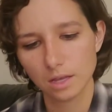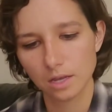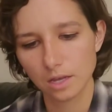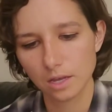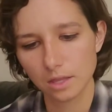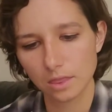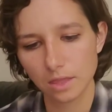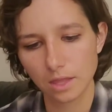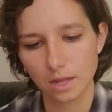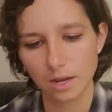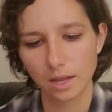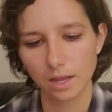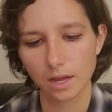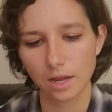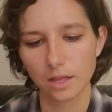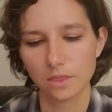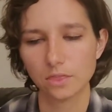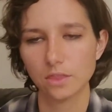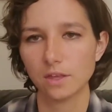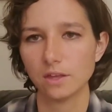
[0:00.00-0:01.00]
And then I
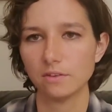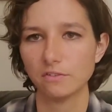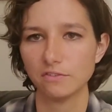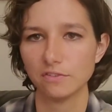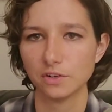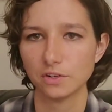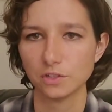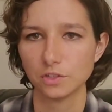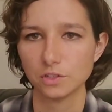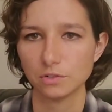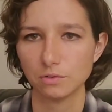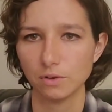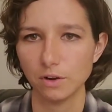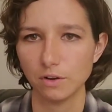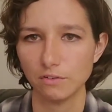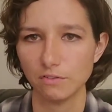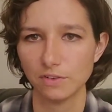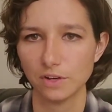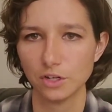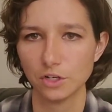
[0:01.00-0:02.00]
got the first row
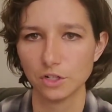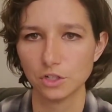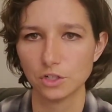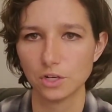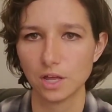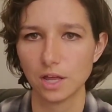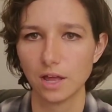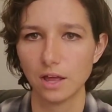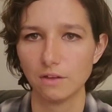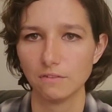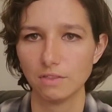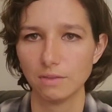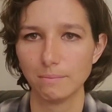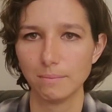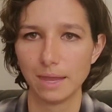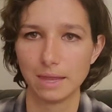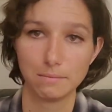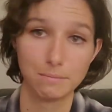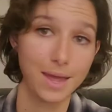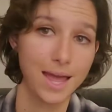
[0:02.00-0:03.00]
finished of the
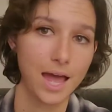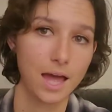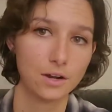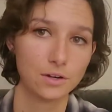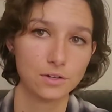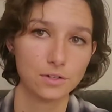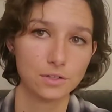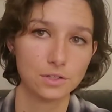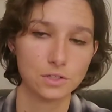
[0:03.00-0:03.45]
main pattern.